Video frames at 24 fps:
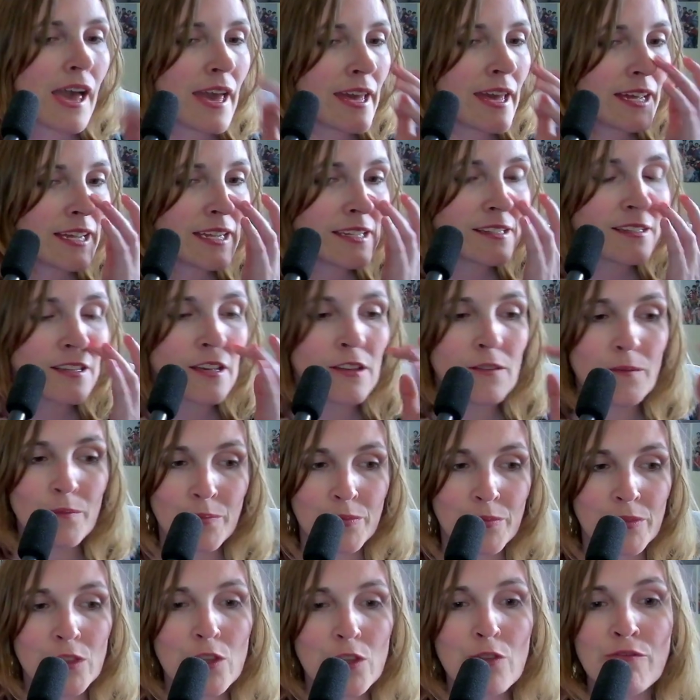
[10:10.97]
And
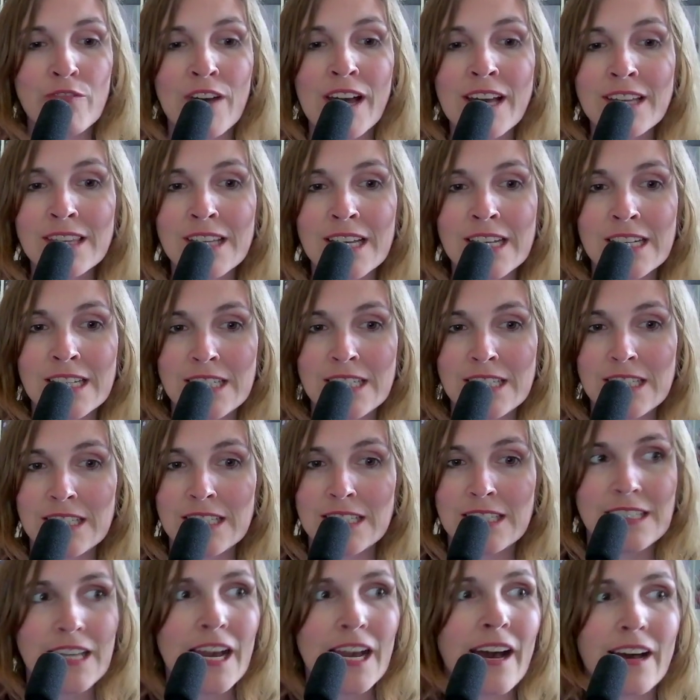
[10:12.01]
the fact that he,
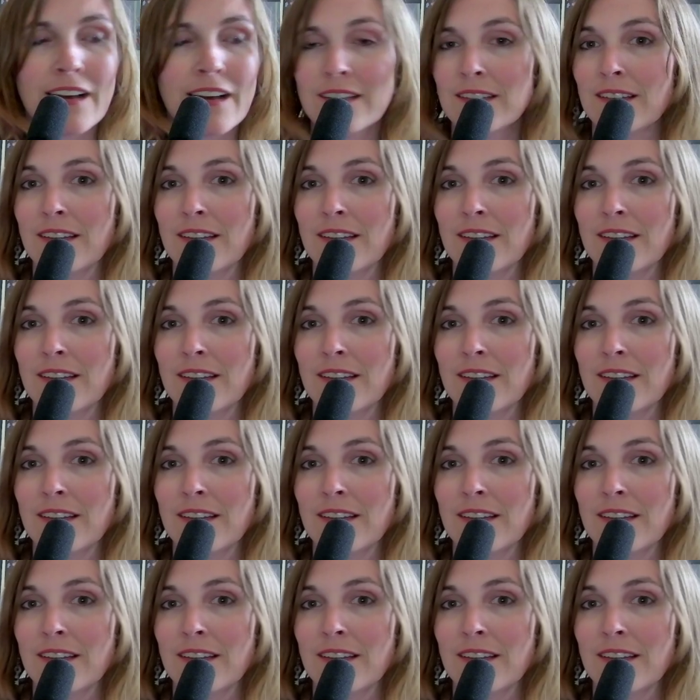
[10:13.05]
yeah,